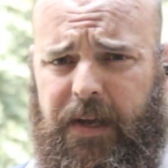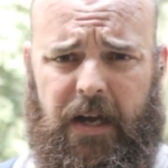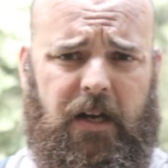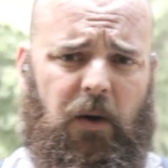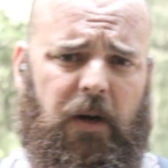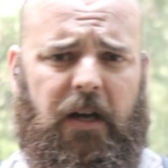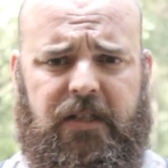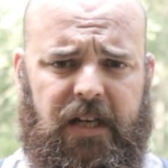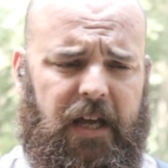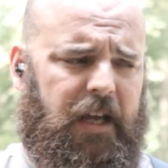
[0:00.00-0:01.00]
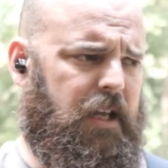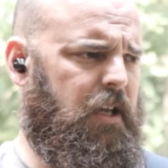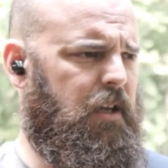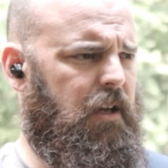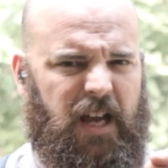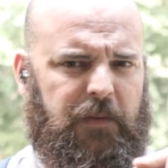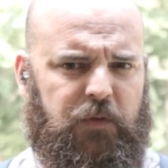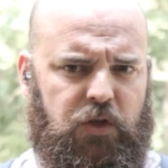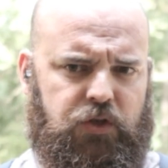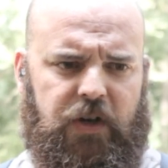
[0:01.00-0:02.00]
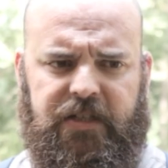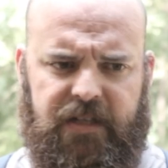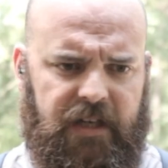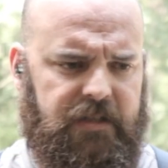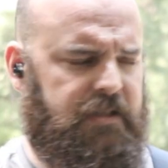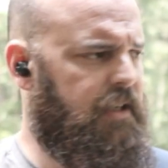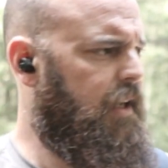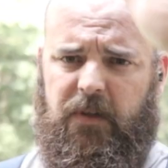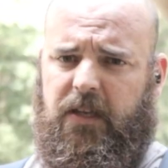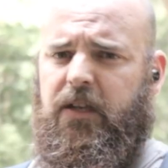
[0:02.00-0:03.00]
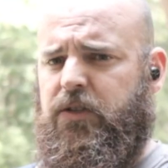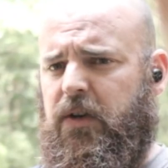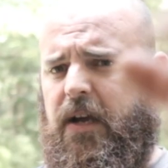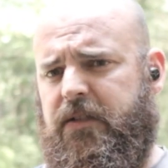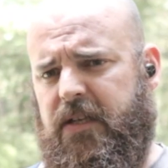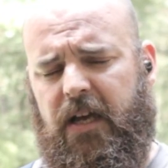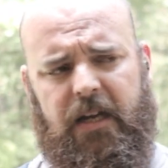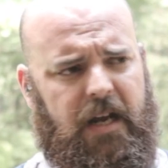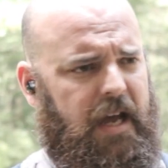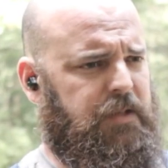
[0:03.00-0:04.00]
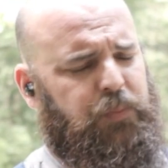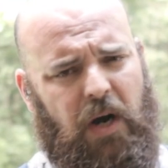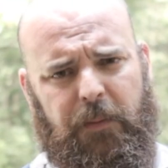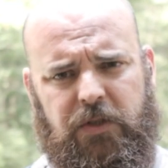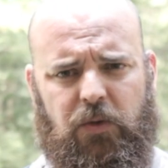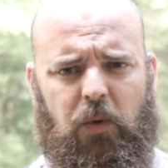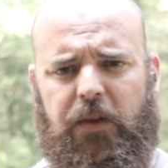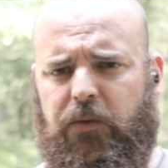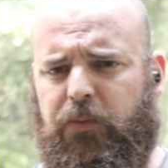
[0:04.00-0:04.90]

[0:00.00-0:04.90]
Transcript: got going on today? It's time for a stress test. The kids are outside. As promised, the weather